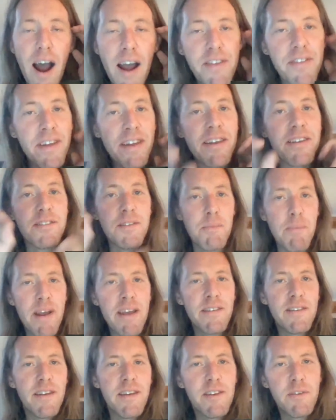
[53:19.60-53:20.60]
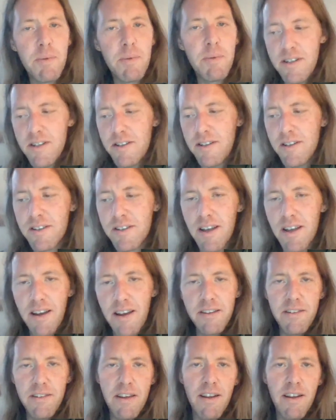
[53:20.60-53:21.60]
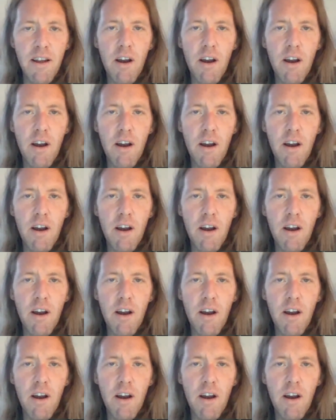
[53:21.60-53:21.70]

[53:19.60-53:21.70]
I think is amazing, especially since seeing